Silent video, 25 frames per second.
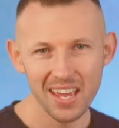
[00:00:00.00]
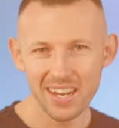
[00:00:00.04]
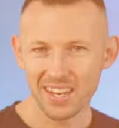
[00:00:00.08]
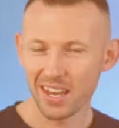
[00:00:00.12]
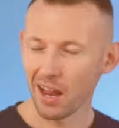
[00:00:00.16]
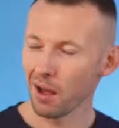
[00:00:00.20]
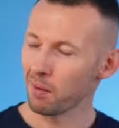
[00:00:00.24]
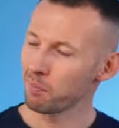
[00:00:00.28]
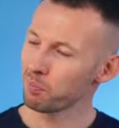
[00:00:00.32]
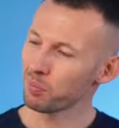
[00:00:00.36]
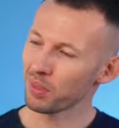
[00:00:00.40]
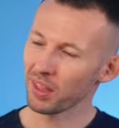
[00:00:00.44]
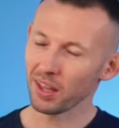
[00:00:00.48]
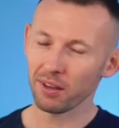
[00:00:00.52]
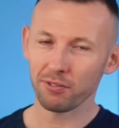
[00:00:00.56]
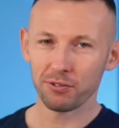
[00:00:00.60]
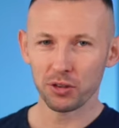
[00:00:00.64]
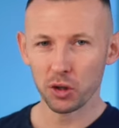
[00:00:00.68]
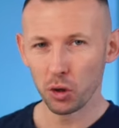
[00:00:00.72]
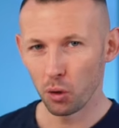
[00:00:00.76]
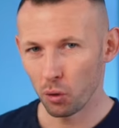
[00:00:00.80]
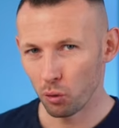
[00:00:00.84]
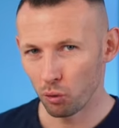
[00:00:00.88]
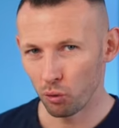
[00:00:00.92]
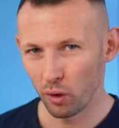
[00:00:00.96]
Now, if
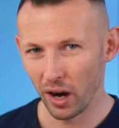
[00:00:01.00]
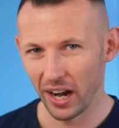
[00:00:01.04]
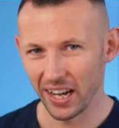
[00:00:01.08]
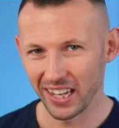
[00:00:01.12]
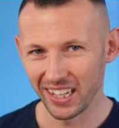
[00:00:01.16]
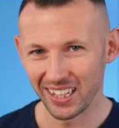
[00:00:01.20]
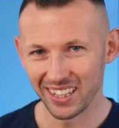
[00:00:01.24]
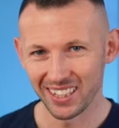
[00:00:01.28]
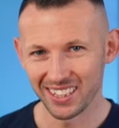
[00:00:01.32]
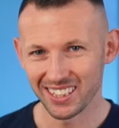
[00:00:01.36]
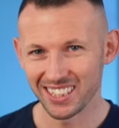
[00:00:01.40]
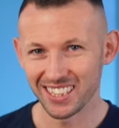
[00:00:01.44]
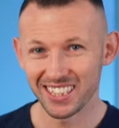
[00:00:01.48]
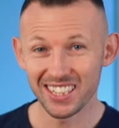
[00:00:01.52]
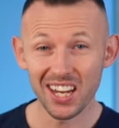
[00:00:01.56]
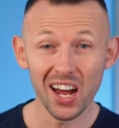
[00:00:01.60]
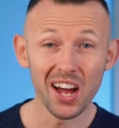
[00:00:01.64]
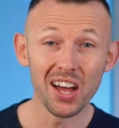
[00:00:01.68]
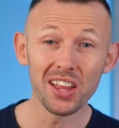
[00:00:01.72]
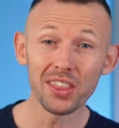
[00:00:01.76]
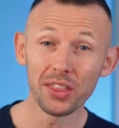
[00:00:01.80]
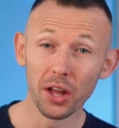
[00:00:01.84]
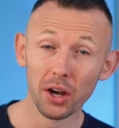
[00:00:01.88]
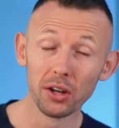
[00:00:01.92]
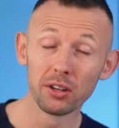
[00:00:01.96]
you're ready to
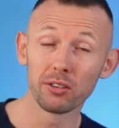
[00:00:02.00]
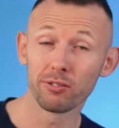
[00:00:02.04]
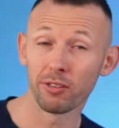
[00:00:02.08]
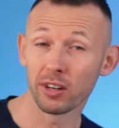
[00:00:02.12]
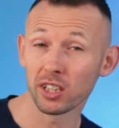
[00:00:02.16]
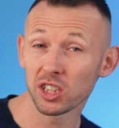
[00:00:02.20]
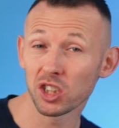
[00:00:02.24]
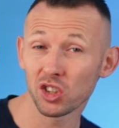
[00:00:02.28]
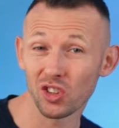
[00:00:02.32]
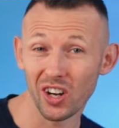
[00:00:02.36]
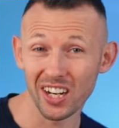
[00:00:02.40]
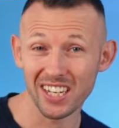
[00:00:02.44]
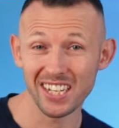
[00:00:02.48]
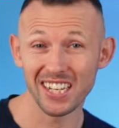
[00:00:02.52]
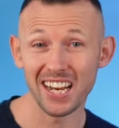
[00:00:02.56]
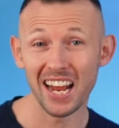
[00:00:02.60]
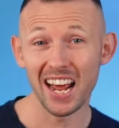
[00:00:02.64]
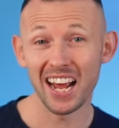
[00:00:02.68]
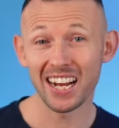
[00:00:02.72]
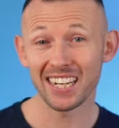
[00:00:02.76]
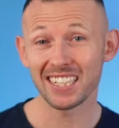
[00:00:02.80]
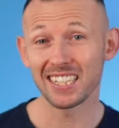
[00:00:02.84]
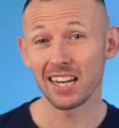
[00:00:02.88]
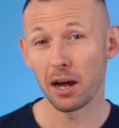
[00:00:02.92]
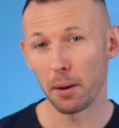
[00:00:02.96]
turn those frustrating
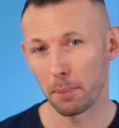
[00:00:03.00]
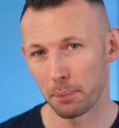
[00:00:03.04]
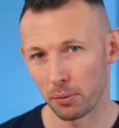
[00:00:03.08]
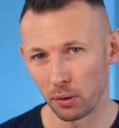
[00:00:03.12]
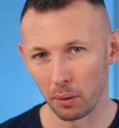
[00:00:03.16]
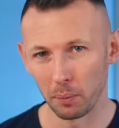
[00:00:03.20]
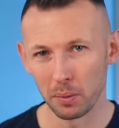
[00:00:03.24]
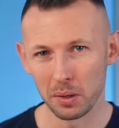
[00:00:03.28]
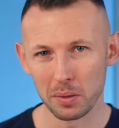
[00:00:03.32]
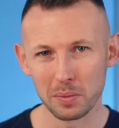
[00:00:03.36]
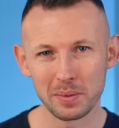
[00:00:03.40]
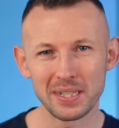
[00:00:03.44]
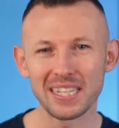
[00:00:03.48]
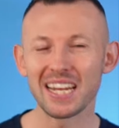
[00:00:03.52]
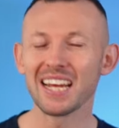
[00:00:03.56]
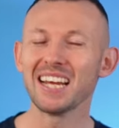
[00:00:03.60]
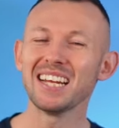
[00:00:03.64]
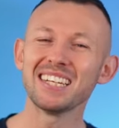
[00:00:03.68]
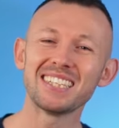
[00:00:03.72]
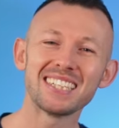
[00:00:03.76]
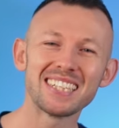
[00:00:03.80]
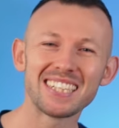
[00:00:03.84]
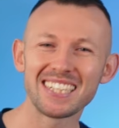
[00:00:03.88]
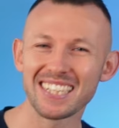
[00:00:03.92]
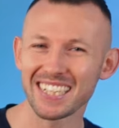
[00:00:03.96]
Excel problems
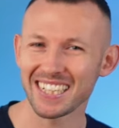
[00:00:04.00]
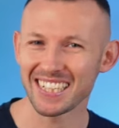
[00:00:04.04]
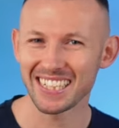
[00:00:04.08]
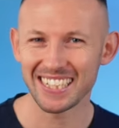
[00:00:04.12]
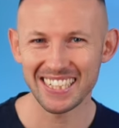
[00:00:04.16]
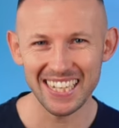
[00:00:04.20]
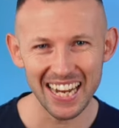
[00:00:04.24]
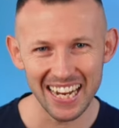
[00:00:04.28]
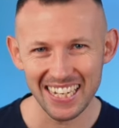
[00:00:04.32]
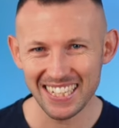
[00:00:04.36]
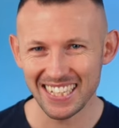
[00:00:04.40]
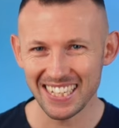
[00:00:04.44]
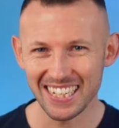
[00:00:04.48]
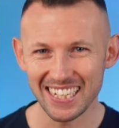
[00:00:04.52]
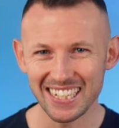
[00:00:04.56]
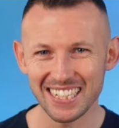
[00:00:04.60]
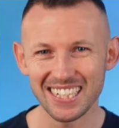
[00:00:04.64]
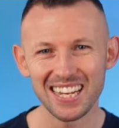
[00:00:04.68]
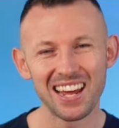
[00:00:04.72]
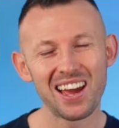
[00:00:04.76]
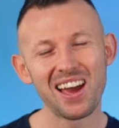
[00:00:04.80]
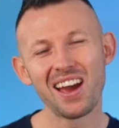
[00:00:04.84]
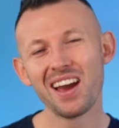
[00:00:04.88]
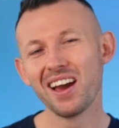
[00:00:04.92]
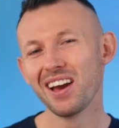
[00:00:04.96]
into
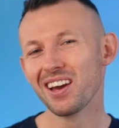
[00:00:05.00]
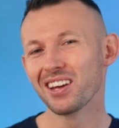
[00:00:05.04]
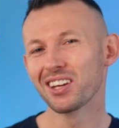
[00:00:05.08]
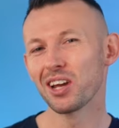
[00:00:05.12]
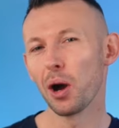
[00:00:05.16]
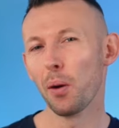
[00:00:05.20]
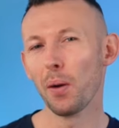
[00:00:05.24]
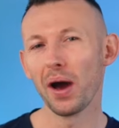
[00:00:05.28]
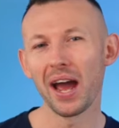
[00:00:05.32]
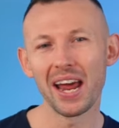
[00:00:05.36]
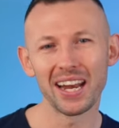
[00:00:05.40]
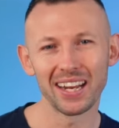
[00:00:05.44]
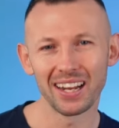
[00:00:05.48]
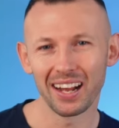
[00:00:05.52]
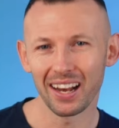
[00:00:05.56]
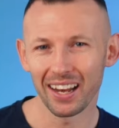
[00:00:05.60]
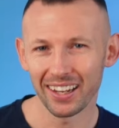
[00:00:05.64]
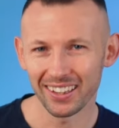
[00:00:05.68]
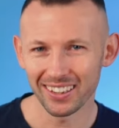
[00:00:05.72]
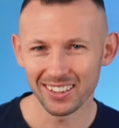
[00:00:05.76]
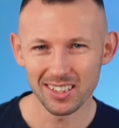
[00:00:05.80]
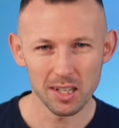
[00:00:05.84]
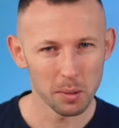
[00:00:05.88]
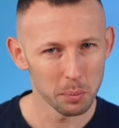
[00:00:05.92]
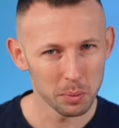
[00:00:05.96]
successes, go ahead and
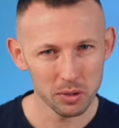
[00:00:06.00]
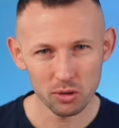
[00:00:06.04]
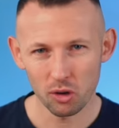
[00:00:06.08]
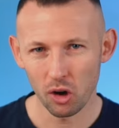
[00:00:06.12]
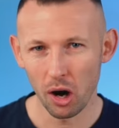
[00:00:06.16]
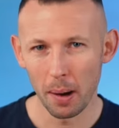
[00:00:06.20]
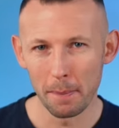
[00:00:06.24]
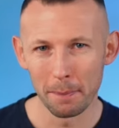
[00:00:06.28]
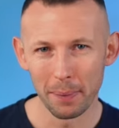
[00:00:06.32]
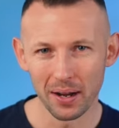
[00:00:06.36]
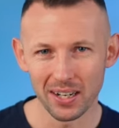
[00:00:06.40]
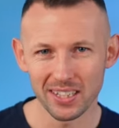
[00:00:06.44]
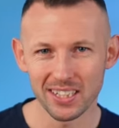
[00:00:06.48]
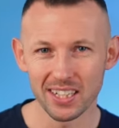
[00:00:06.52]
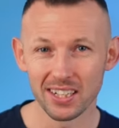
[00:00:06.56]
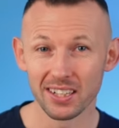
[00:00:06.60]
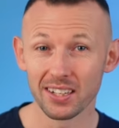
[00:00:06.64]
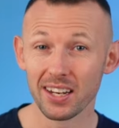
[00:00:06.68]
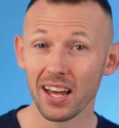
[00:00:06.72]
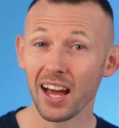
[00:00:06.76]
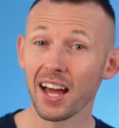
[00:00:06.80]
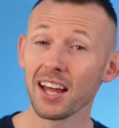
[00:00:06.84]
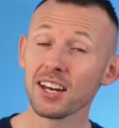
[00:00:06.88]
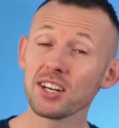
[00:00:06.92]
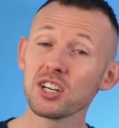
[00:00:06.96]
click the subscribe
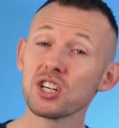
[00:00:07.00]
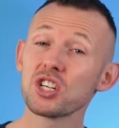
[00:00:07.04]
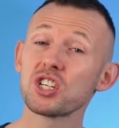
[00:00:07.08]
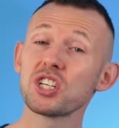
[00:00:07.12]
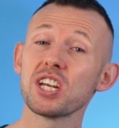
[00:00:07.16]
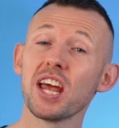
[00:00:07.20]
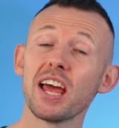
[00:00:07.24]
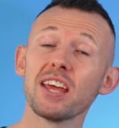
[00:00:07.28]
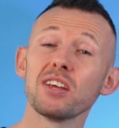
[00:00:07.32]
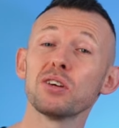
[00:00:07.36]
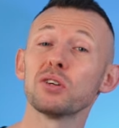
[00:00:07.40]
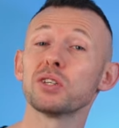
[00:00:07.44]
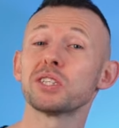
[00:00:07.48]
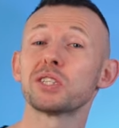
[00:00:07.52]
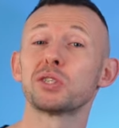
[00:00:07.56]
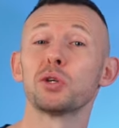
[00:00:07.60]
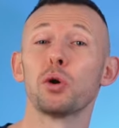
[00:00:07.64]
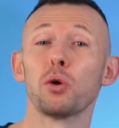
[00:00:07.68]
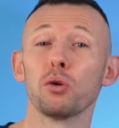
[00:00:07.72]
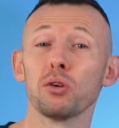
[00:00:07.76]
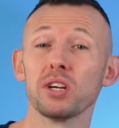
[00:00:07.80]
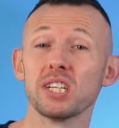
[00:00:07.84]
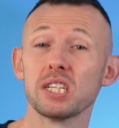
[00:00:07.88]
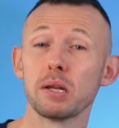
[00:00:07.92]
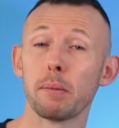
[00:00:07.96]
button and share your
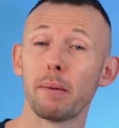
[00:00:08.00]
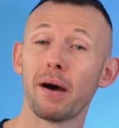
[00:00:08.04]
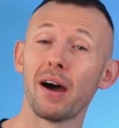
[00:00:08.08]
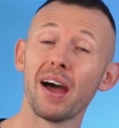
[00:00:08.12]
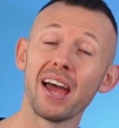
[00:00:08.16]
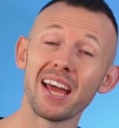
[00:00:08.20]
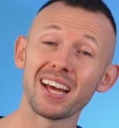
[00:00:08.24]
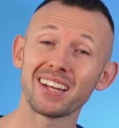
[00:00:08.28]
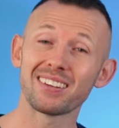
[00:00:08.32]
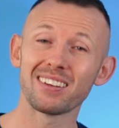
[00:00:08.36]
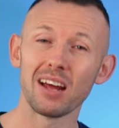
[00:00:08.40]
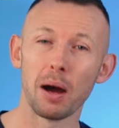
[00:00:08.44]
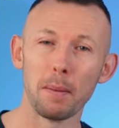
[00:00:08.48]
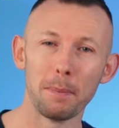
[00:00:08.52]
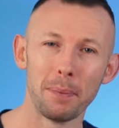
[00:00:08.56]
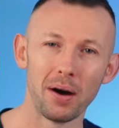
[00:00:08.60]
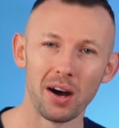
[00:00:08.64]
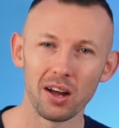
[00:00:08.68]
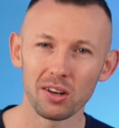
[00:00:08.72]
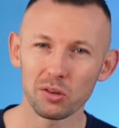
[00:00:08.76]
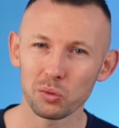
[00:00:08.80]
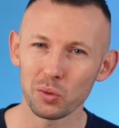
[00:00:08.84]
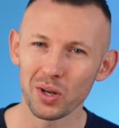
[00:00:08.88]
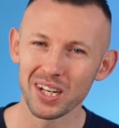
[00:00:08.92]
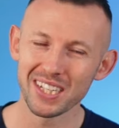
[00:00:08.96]
stories about Excel
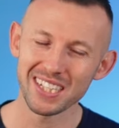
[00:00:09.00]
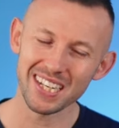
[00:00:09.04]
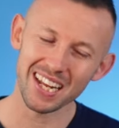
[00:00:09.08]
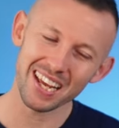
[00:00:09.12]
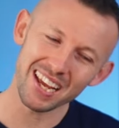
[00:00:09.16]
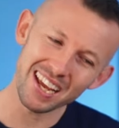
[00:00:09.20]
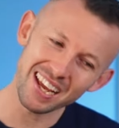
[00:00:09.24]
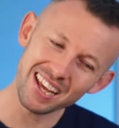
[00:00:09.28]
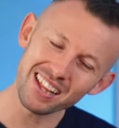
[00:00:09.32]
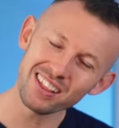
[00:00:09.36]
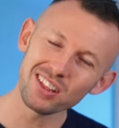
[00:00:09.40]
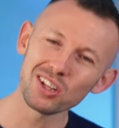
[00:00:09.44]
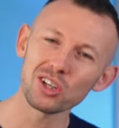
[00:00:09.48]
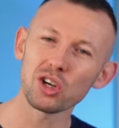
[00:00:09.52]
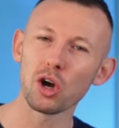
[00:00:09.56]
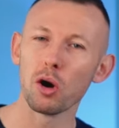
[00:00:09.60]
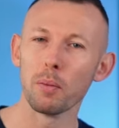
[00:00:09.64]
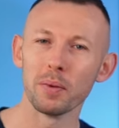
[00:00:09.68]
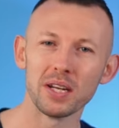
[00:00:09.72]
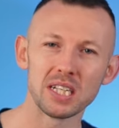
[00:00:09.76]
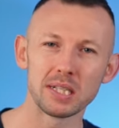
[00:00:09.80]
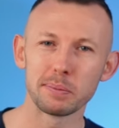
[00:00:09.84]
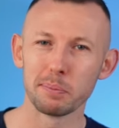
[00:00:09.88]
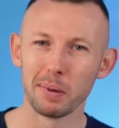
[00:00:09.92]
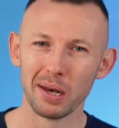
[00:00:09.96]
passwords in the
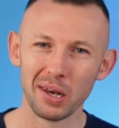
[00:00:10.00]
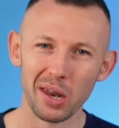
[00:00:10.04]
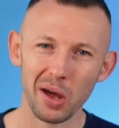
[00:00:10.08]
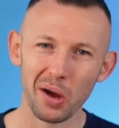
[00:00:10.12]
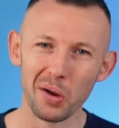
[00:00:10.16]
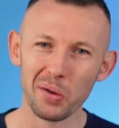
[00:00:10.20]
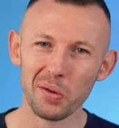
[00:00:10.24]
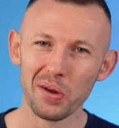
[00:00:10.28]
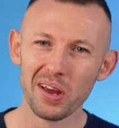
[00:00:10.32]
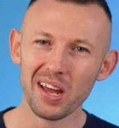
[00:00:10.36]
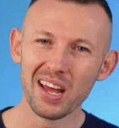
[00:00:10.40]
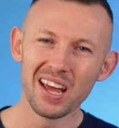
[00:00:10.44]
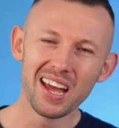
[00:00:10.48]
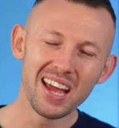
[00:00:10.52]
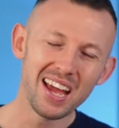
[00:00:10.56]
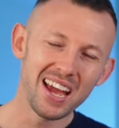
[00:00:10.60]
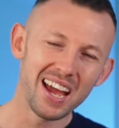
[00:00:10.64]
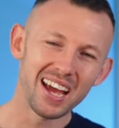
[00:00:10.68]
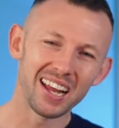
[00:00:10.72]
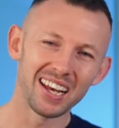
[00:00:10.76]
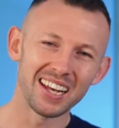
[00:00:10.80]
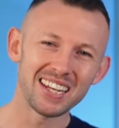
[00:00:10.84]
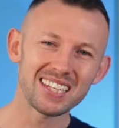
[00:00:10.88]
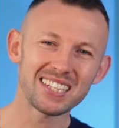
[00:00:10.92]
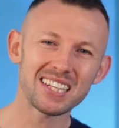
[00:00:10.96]
comments below.
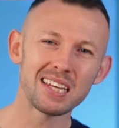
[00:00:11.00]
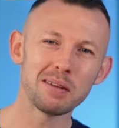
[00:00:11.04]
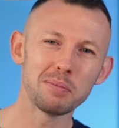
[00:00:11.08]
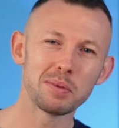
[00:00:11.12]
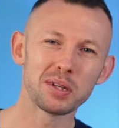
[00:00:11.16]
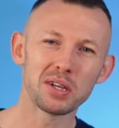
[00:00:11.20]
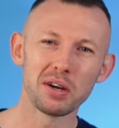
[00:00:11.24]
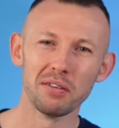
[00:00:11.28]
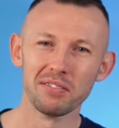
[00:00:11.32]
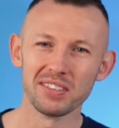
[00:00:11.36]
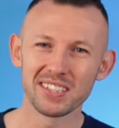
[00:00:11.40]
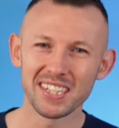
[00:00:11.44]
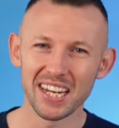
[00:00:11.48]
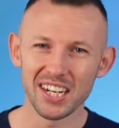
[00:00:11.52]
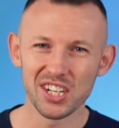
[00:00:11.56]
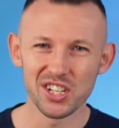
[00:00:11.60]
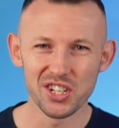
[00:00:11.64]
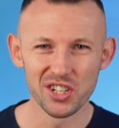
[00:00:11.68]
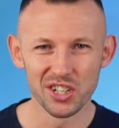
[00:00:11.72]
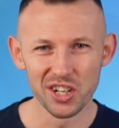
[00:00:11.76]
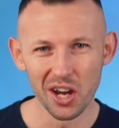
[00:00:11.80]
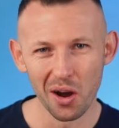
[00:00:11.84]
Let's keep the conversation